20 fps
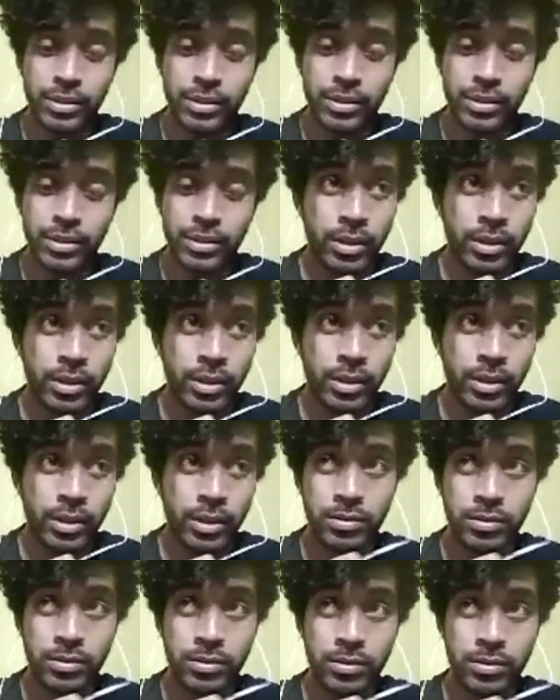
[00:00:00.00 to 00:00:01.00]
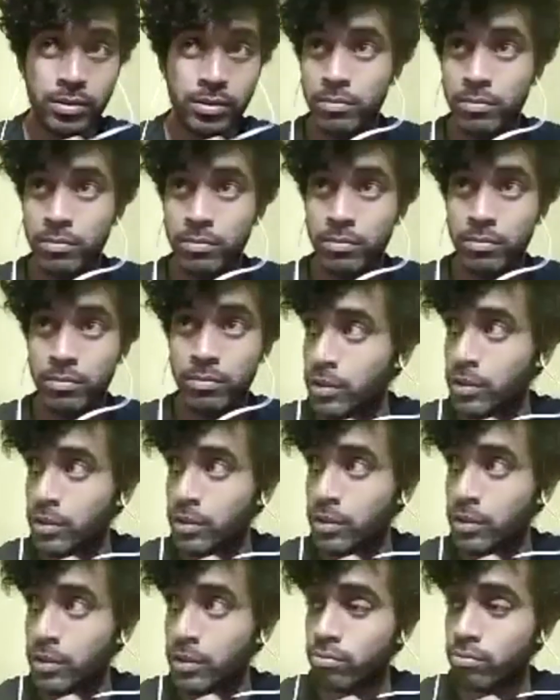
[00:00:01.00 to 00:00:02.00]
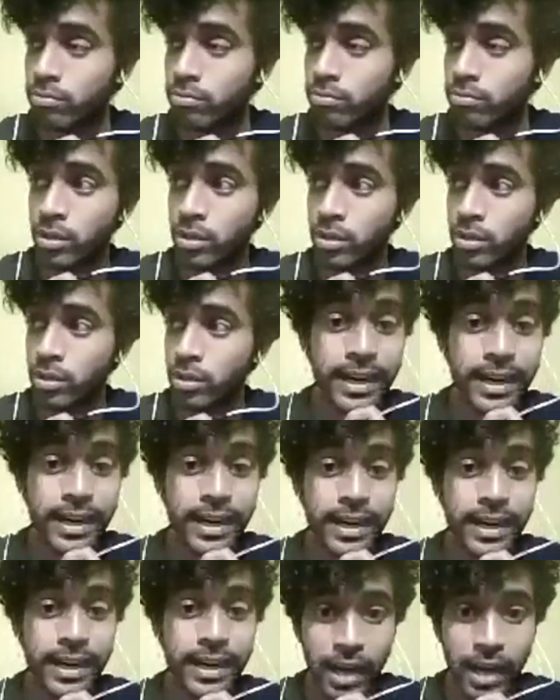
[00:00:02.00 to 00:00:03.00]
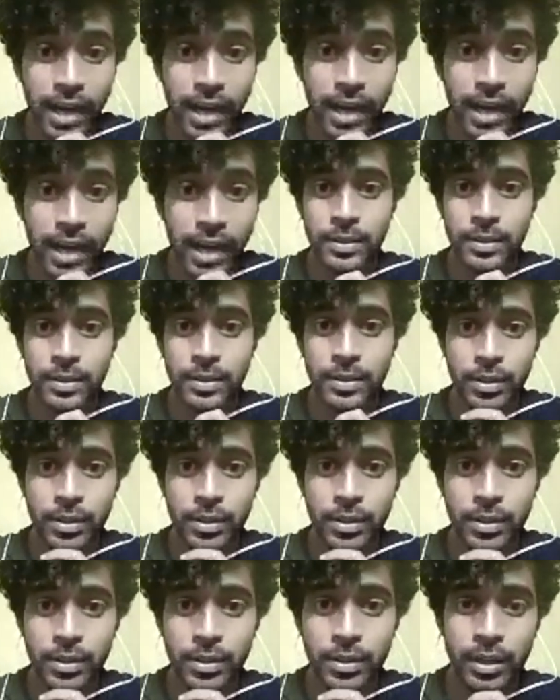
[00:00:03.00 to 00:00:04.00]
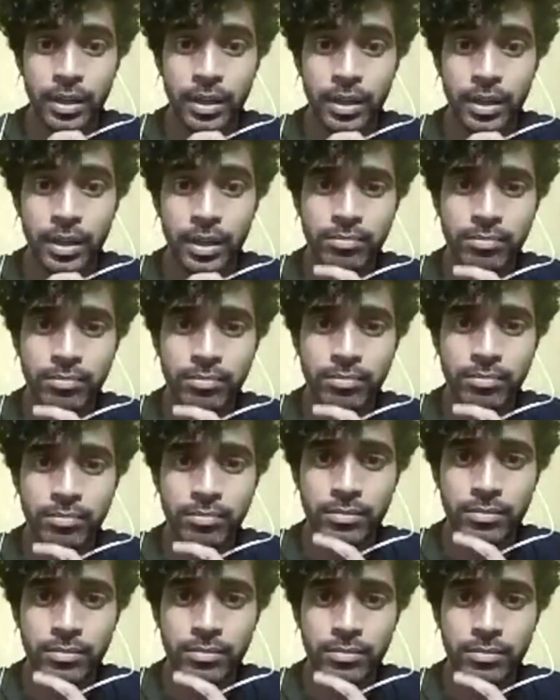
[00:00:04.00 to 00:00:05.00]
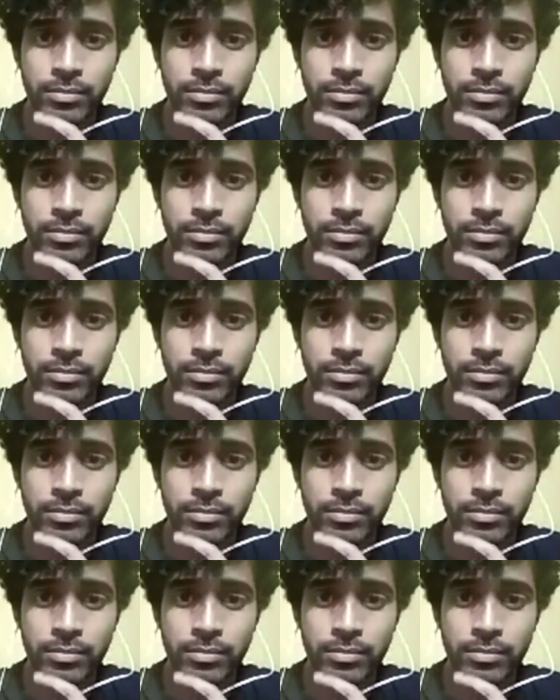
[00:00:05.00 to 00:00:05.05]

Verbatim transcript: uh, you know, uh, they don't get a chance. And... Uh,